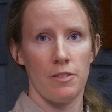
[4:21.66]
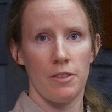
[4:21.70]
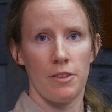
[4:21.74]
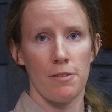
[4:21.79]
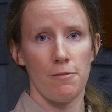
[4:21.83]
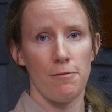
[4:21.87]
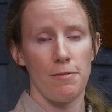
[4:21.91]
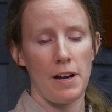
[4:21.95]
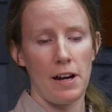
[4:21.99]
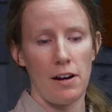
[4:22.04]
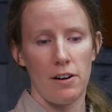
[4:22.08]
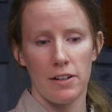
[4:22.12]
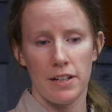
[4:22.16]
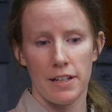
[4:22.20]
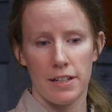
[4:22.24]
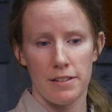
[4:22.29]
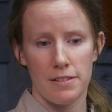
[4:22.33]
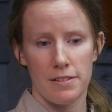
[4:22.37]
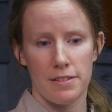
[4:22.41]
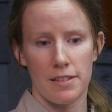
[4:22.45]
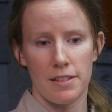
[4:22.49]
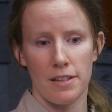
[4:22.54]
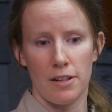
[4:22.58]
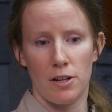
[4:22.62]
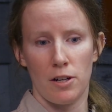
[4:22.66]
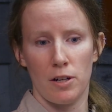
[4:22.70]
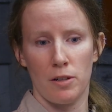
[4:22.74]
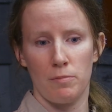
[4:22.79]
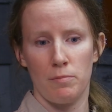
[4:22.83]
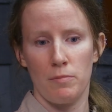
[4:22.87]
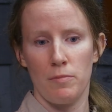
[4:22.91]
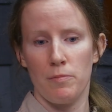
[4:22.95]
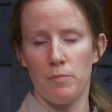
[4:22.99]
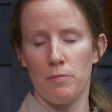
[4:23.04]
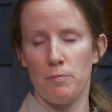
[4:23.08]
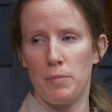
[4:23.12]
the falcons that
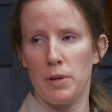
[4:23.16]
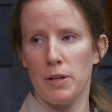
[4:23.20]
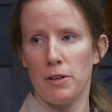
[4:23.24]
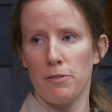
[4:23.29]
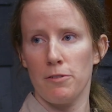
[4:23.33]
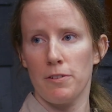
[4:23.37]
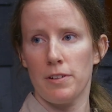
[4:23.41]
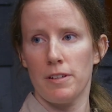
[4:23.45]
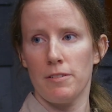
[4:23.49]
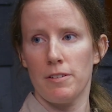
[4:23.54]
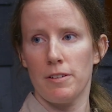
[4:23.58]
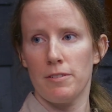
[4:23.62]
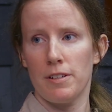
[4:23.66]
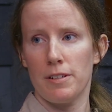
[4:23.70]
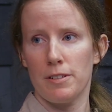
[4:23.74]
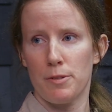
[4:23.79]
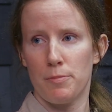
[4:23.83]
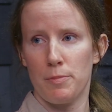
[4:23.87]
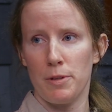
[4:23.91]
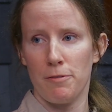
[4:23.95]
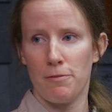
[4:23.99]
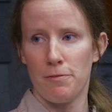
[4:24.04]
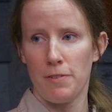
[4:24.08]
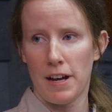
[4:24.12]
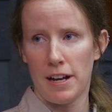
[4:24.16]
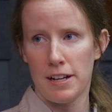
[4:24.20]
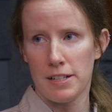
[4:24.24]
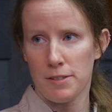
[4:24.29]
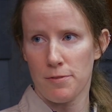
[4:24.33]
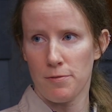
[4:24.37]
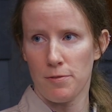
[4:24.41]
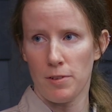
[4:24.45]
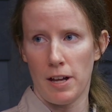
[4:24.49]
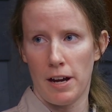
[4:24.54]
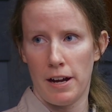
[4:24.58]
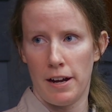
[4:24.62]
are built to be
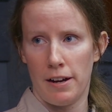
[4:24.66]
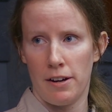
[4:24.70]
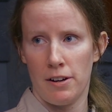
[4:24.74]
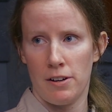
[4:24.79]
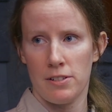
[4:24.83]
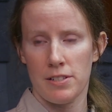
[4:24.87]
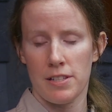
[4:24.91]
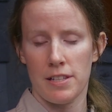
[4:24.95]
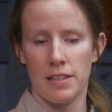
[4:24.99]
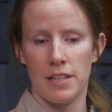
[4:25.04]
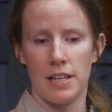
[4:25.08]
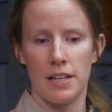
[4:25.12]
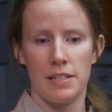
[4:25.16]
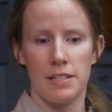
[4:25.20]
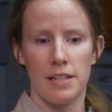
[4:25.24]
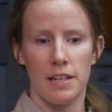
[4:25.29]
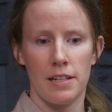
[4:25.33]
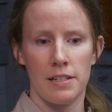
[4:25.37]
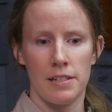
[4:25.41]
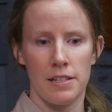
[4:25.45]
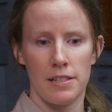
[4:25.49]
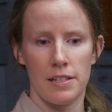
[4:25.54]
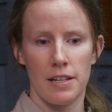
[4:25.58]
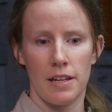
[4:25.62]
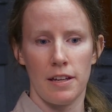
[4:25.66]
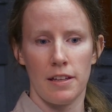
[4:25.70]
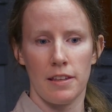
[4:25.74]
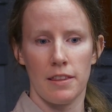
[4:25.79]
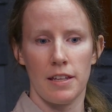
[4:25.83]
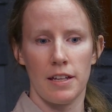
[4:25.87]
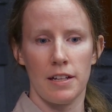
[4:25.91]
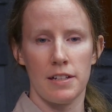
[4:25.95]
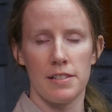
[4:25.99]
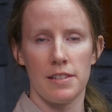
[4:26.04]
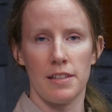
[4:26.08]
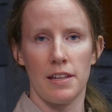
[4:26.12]
fast flyers and they tend to take
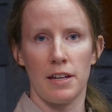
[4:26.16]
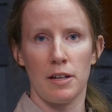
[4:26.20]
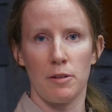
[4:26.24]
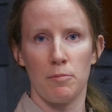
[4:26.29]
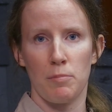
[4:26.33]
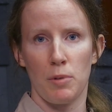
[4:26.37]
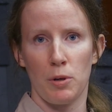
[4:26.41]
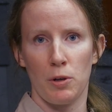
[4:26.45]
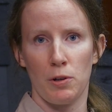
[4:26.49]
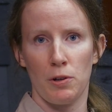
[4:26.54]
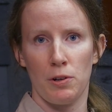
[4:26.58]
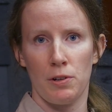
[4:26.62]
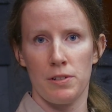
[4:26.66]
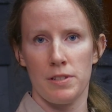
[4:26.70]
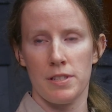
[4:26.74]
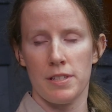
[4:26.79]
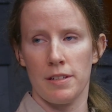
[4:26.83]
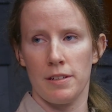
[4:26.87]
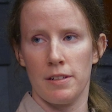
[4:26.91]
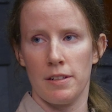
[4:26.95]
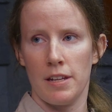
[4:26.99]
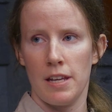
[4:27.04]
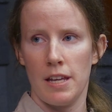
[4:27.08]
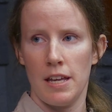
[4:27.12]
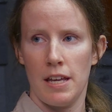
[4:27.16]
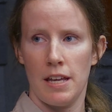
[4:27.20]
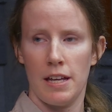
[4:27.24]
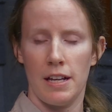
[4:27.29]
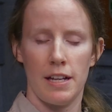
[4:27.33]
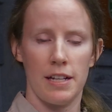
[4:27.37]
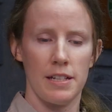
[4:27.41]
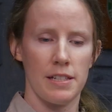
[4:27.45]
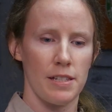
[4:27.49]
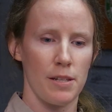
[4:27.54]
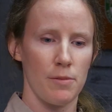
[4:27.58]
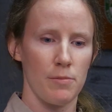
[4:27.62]
things like birds and,
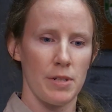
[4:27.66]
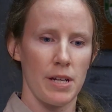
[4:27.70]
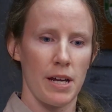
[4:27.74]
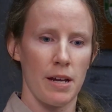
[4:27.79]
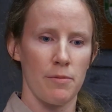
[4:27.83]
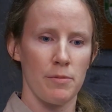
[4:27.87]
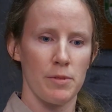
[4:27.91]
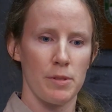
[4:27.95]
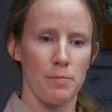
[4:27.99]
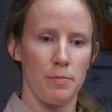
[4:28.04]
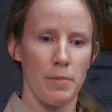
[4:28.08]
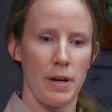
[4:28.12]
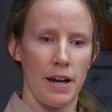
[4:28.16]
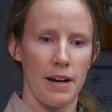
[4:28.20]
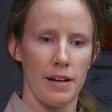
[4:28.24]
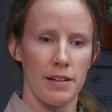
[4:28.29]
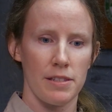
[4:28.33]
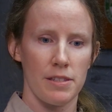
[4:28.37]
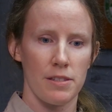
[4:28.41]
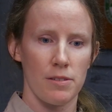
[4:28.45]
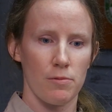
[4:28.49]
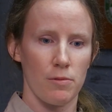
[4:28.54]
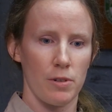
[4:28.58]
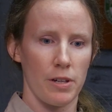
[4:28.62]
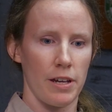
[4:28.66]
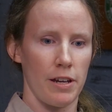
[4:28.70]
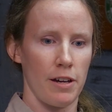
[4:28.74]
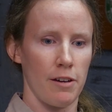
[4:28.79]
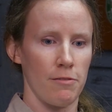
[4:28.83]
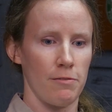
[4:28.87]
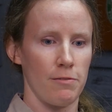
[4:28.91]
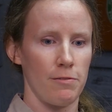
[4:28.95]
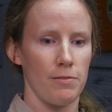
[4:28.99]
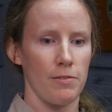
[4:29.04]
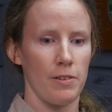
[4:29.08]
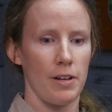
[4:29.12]
and sometimes bats. We
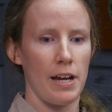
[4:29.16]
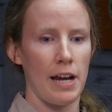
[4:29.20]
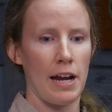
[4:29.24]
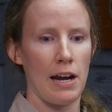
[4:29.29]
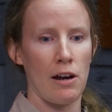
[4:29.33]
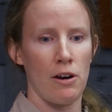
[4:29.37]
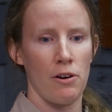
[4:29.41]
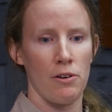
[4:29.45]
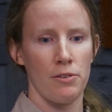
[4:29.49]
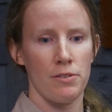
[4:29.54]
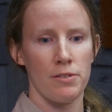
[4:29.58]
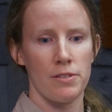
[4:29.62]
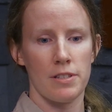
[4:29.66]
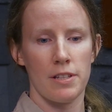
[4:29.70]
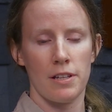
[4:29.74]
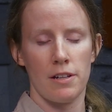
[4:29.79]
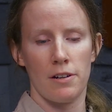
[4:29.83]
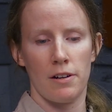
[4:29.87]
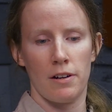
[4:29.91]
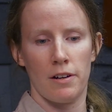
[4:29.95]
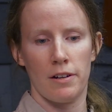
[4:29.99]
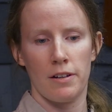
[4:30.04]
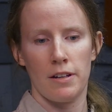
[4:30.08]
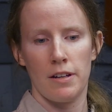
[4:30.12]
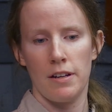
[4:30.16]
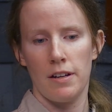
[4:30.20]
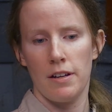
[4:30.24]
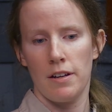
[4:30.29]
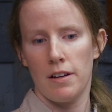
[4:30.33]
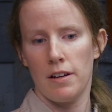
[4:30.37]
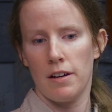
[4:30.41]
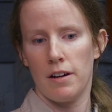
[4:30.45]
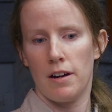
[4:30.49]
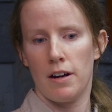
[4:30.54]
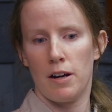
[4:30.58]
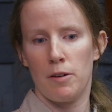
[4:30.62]
have owls that are
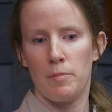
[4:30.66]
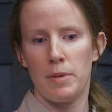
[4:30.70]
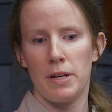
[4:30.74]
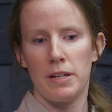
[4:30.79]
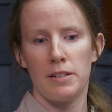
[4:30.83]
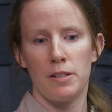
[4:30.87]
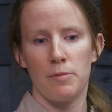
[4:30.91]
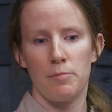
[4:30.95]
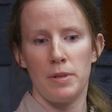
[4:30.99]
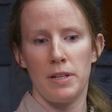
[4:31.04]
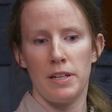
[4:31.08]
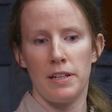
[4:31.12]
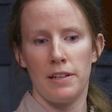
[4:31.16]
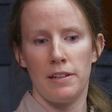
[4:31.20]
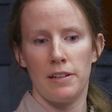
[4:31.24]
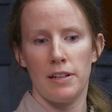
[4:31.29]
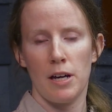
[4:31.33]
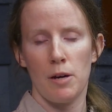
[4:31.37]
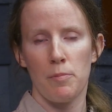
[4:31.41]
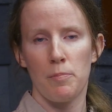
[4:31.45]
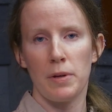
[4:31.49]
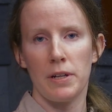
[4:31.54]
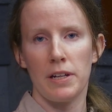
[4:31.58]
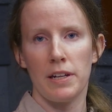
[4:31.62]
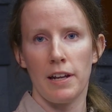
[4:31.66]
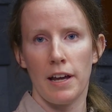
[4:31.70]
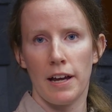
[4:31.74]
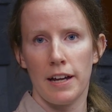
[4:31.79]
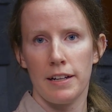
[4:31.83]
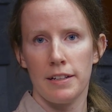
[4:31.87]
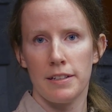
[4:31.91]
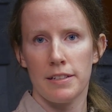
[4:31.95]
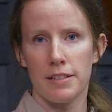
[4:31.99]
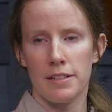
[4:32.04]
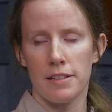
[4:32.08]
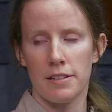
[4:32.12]
are made to be up at
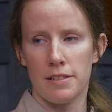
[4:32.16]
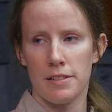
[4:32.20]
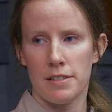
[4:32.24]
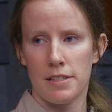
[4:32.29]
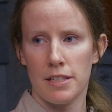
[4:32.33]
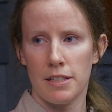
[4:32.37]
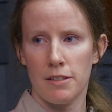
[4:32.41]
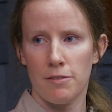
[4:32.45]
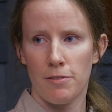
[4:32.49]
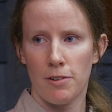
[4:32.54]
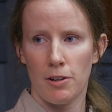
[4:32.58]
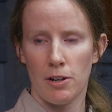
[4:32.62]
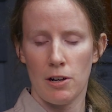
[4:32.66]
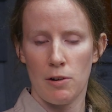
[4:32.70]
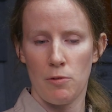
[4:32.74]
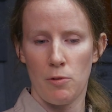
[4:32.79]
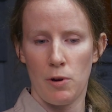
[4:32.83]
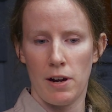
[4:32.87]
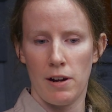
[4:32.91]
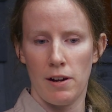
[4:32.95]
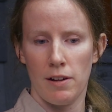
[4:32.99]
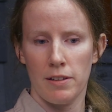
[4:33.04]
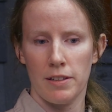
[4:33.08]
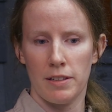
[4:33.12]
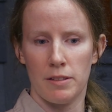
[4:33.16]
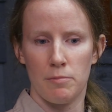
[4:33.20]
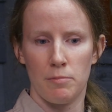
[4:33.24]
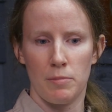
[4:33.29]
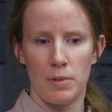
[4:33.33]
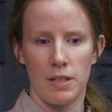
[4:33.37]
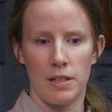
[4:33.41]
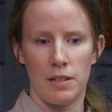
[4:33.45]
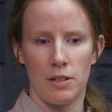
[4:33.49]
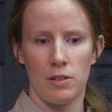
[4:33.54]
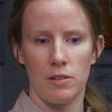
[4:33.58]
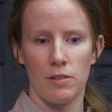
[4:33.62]
night and see very well
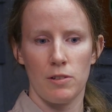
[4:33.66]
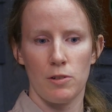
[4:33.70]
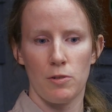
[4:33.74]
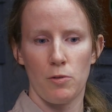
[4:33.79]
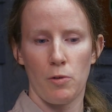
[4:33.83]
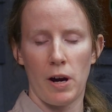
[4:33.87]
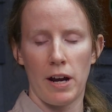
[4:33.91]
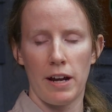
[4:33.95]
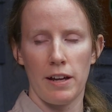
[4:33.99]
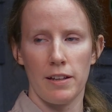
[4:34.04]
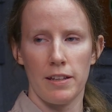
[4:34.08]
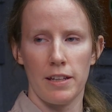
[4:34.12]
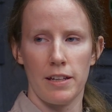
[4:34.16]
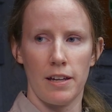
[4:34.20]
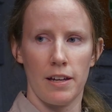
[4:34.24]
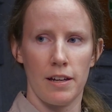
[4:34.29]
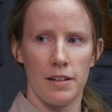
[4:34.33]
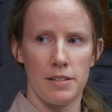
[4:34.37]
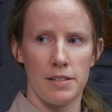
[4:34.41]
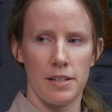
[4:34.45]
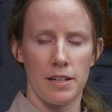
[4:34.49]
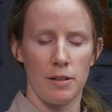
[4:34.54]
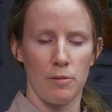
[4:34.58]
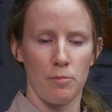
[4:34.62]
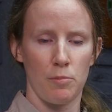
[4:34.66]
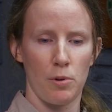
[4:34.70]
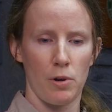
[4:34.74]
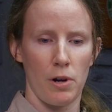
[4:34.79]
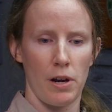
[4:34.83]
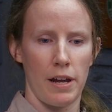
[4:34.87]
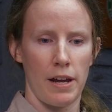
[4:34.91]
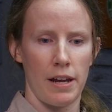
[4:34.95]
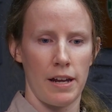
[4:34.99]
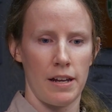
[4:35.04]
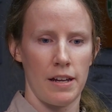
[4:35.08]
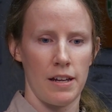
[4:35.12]
and be quietly hunting
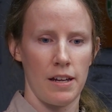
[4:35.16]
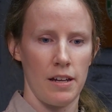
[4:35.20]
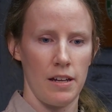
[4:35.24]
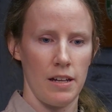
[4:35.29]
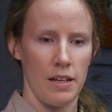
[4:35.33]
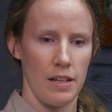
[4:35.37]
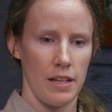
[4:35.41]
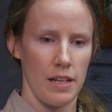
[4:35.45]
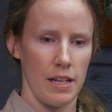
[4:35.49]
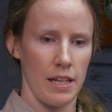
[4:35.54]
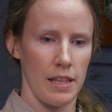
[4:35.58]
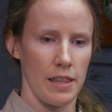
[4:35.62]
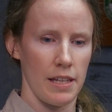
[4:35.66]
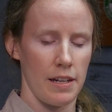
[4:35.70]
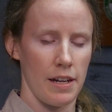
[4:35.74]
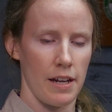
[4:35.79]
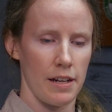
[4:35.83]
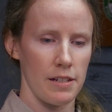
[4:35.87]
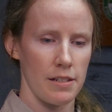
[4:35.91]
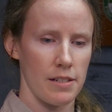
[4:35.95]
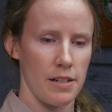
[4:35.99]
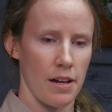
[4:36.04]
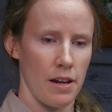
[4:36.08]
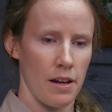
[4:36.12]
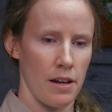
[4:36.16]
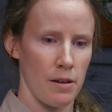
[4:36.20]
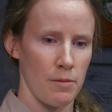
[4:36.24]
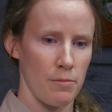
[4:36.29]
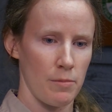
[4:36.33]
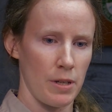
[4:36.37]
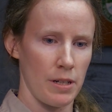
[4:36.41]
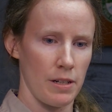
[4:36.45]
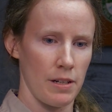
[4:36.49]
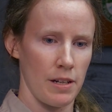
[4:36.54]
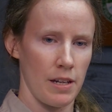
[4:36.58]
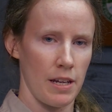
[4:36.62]
prey in the
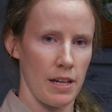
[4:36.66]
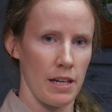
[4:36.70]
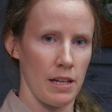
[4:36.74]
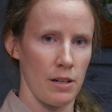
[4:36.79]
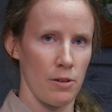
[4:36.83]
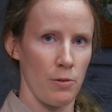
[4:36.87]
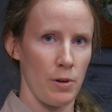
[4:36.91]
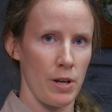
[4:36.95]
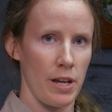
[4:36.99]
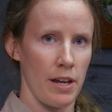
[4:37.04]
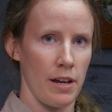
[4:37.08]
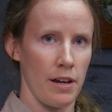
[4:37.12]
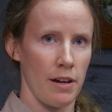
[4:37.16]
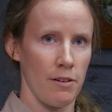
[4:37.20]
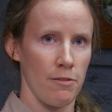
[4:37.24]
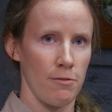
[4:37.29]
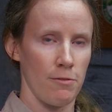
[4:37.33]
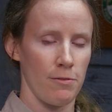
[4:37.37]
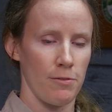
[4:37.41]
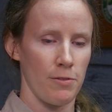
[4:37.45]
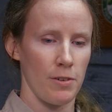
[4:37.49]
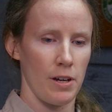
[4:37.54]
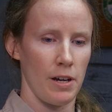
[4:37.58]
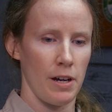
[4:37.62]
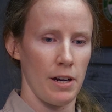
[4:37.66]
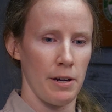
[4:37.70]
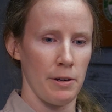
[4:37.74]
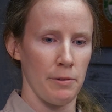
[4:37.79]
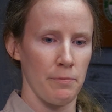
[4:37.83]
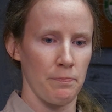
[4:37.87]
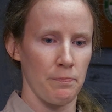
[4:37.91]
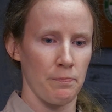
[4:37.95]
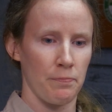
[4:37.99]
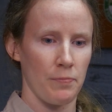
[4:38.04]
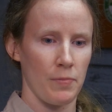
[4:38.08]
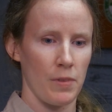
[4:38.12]
nighttime. And, and we have
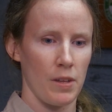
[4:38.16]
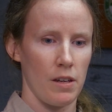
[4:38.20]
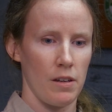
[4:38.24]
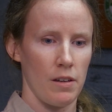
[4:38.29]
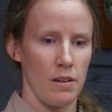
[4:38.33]
um,